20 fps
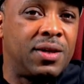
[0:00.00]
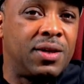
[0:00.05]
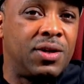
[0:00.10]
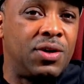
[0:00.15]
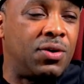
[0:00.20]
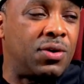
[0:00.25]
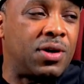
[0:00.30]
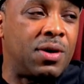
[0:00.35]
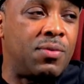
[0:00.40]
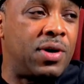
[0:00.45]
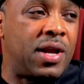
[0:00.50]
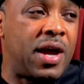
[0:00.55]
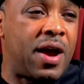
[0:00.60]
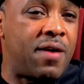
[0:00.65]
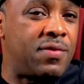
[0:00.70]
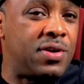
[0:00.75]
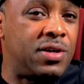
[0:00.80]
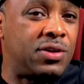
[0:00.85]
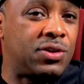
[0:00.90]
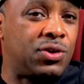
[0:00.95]
You're going to come with
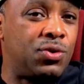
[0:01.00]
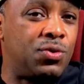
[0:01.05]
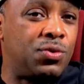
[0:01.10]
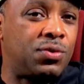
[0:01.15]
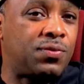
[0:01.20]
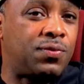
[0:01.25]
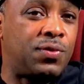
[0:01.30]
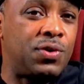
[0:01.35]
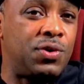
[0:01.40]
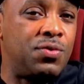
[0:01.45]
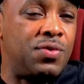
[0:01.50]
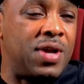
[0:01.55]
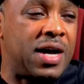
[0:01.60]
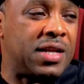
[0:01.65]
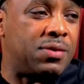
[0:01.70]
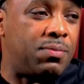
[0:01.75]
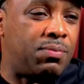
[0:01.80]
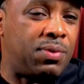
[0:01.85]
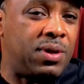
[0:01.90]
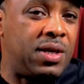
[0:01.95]
every excuse for you
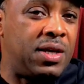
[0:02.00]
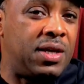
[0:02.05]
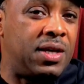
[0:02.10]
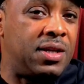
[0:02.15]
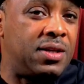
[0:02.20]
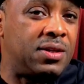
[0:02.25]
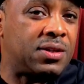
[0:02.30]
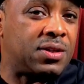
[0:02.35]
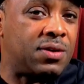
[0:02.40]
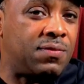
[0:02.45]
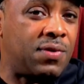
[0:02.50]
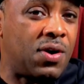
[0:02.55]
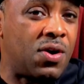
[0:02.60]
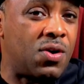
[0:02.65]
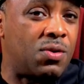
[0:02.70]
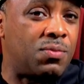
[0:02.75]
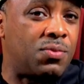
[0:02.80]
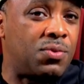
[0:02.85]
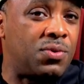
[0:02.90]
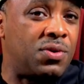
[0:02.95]
not to be in this
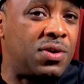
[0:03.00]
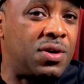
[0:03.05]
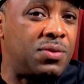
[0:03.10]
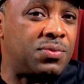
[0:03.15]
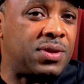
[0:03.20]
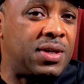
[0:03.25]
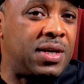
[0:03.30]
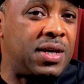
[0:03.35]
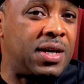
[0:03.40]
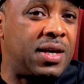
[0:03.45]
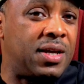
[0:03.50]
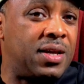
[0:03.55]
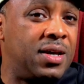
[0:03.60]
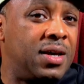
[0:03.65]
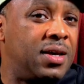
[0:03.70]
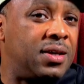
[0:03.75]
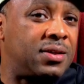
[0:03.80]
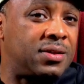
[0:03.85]
convertible. You know what I'm saying?